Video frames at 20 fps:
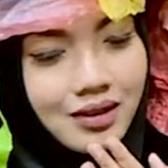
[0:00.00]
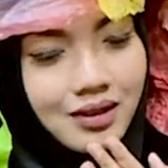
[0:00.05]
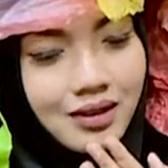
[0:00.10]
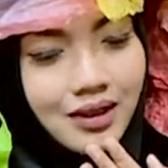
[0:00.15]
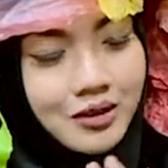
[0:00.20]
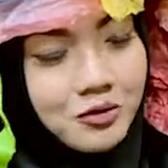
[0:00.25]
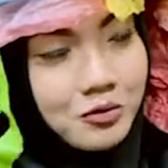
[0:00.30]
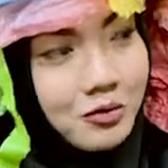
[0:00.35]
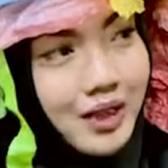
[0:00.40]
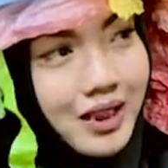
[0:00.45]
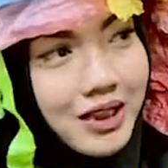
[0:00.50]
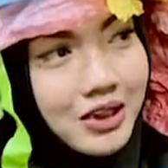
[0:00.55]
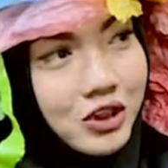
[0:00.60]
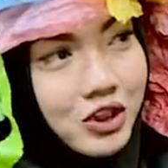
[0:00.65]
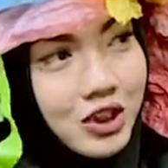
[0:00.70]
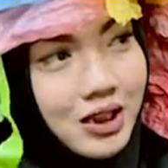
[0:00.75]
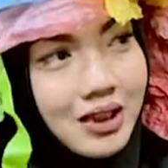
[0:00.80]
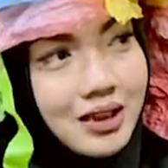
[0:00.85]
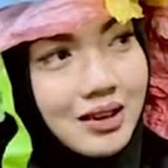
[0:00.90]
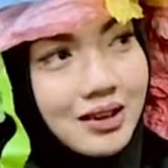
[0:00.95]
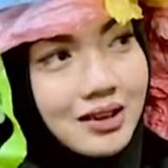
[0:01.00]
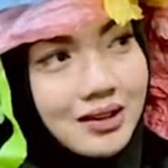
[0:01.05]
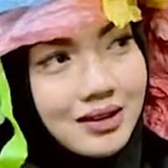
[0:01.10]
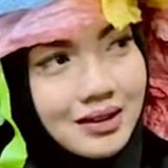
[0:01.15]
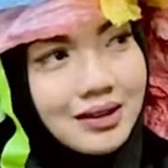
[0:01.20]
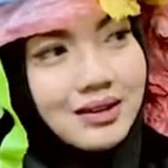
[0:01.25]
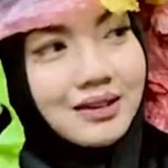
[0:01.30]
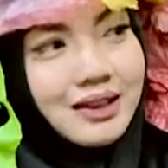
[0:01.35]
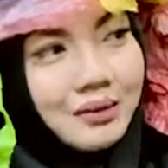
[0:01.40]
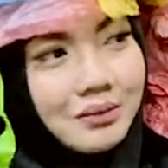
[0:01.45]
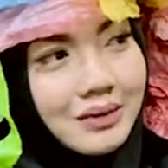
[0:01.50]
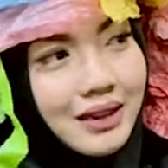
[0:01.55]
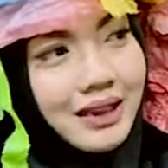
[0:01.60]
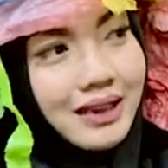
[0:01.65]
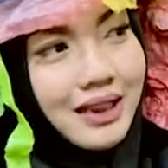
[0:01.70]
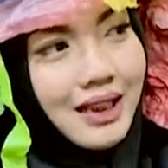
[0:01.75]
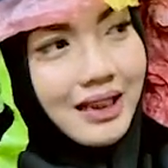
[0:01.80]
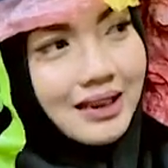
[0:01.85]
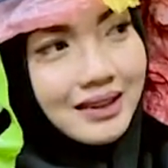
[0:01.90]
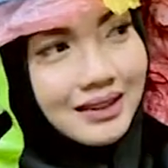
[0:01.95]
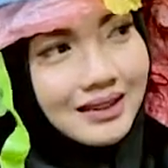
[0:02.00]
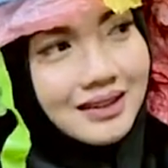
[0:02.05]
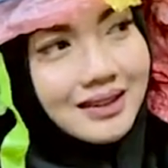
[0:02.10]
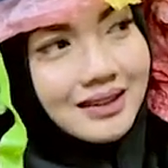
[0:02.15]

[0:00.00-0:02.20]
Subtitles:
regulations, something like that.